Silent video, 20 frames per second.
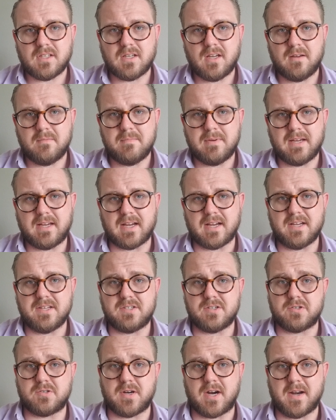because
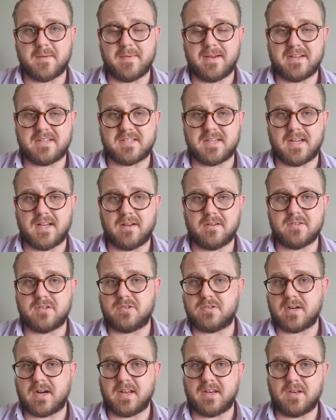you're trying to make sales, you're
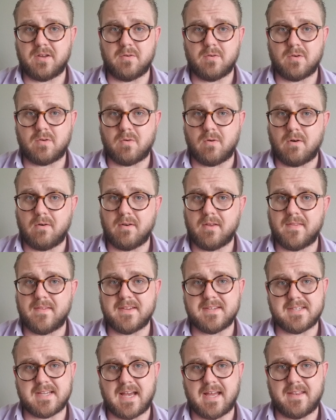trying to do a quota,
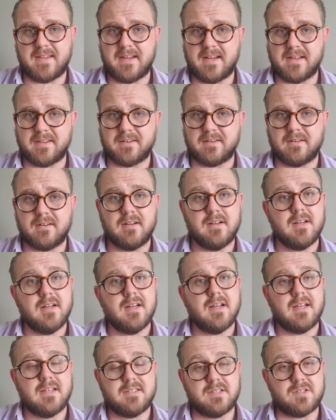this, that, and the other.
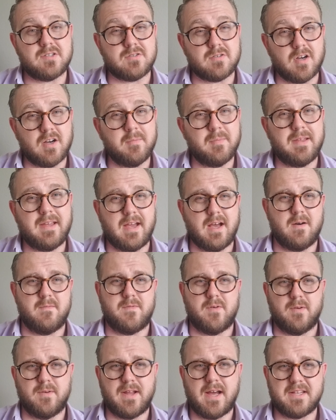It's extremely
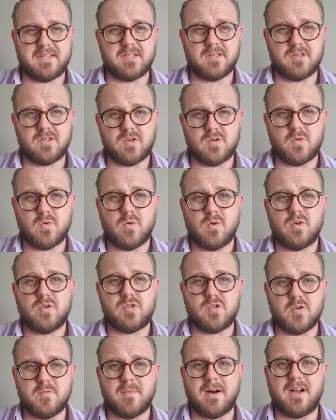helpful not to do
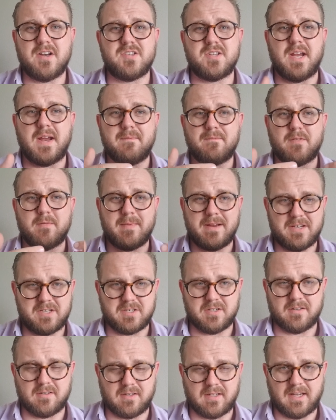too much
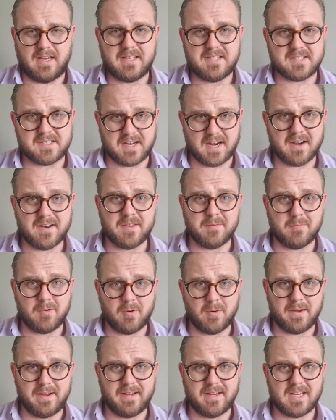information and scare them
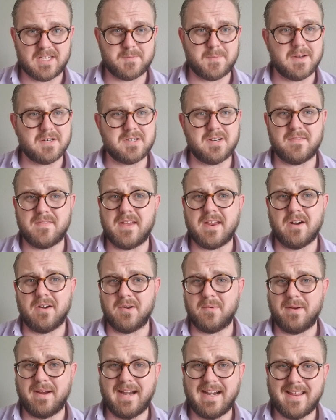away, especially if they don't
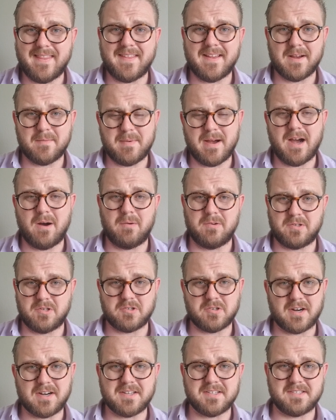know anything about what
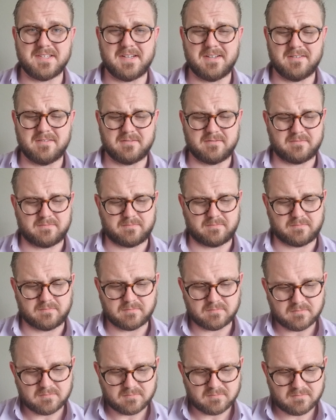you're trying to sell.
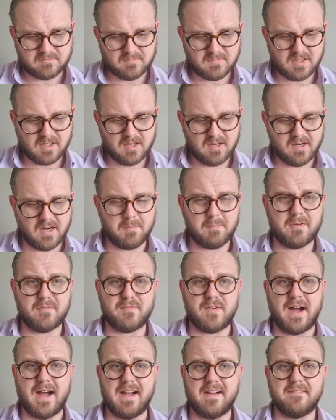Number
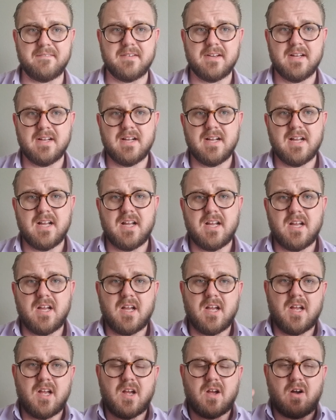5,
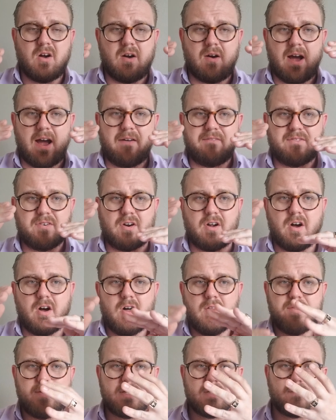after
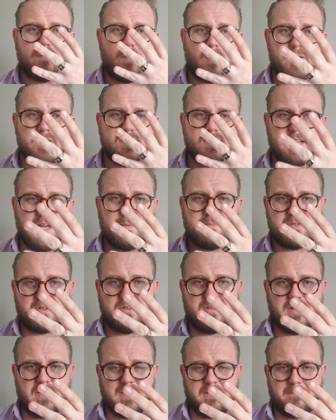all these 4 steps
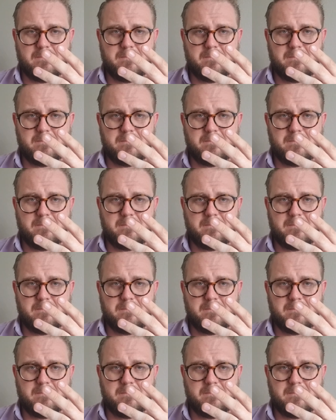are done,